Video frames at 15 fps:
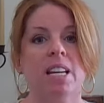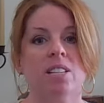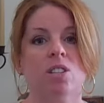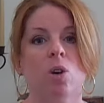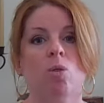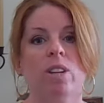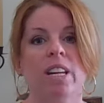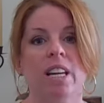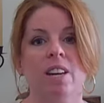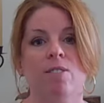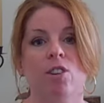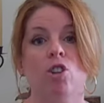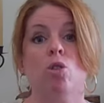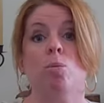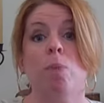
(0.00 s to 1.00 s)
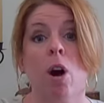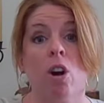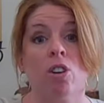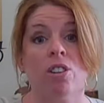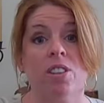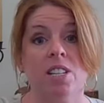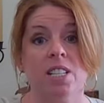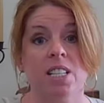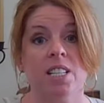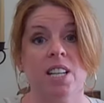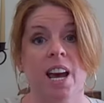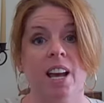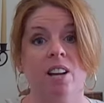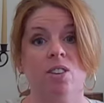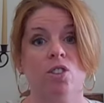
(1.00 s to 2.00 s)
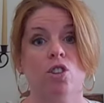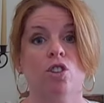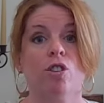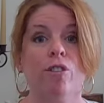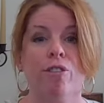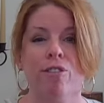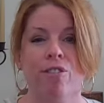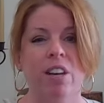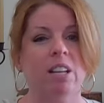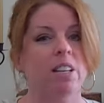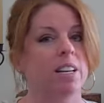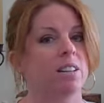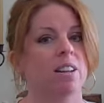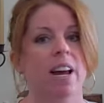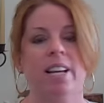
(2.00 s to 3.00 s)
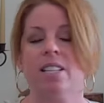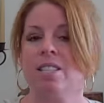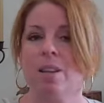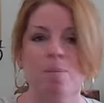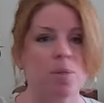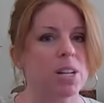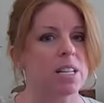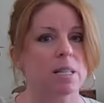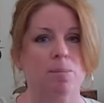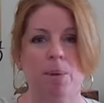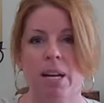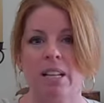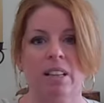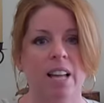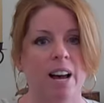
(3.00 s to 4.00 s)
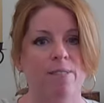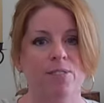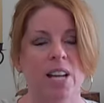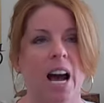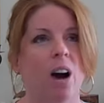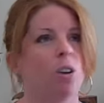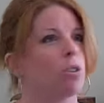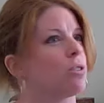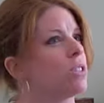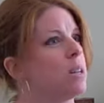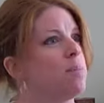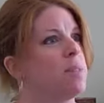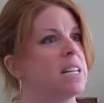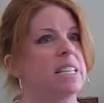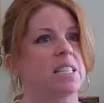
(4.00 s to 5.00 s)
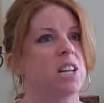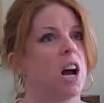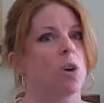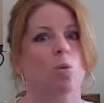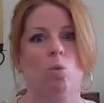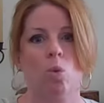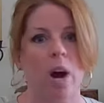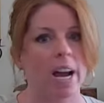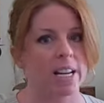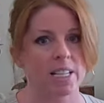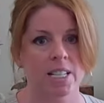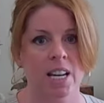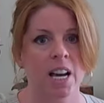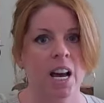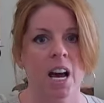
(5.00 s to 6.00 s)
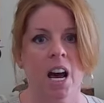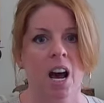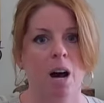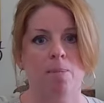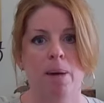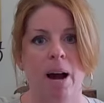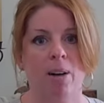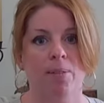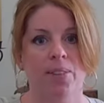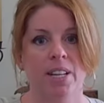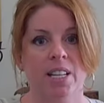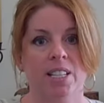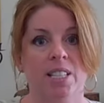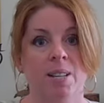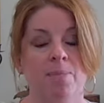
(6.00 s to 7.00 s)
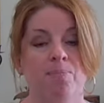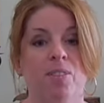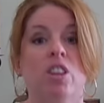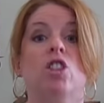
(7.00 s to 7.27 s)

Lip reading: is only giving you part of the details and you're feeling like something is being left out or something's not right about this,